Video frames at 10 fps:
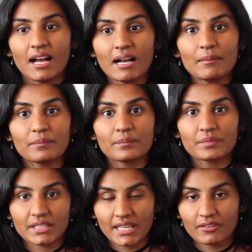
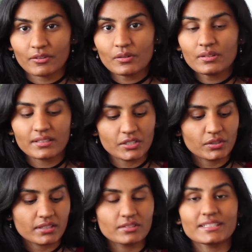the Kindle, you
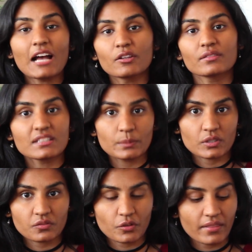can download these
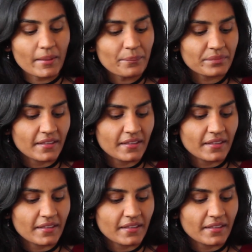books for them.